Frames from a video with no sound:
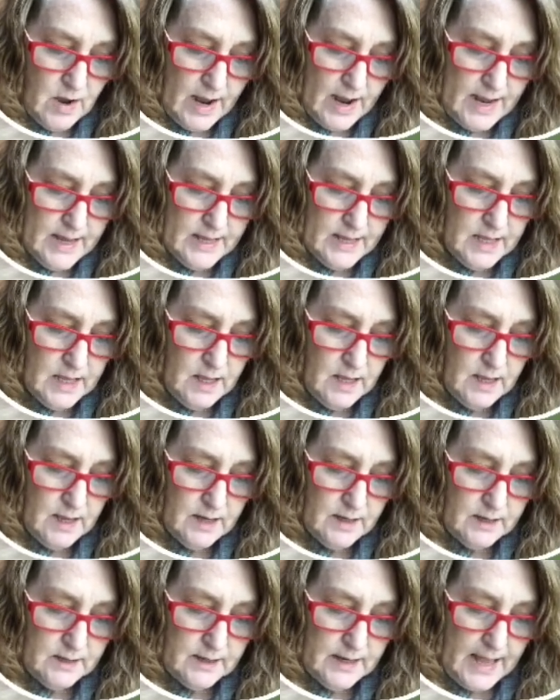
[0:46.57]
I
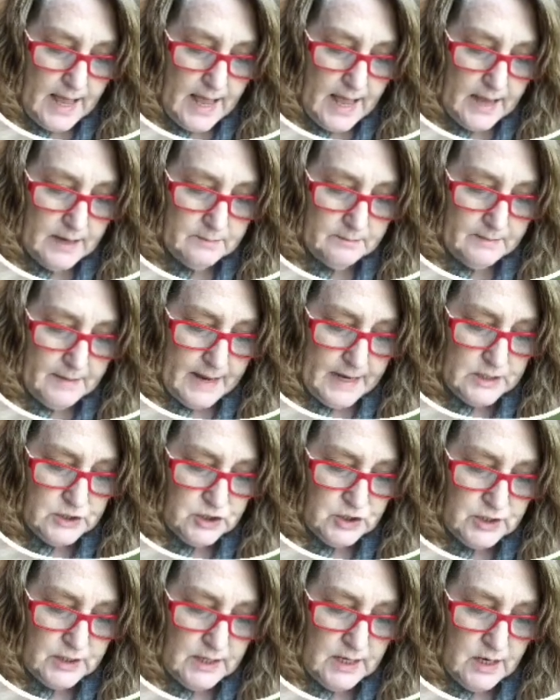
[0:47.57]
can add mesh
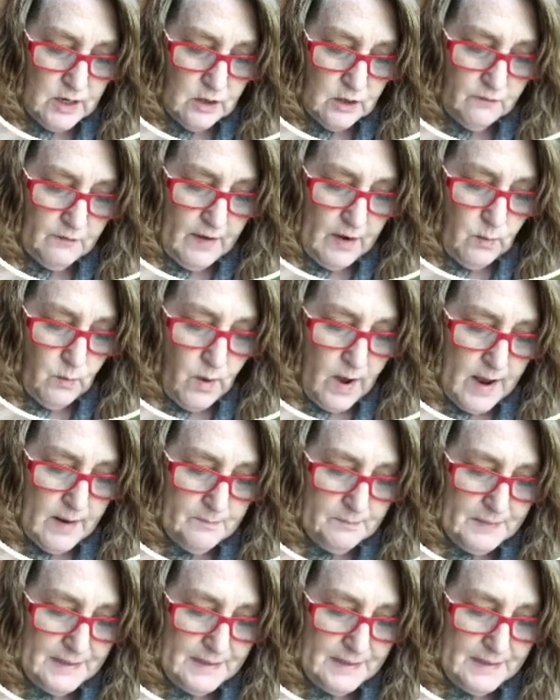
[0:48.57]
in here if I want,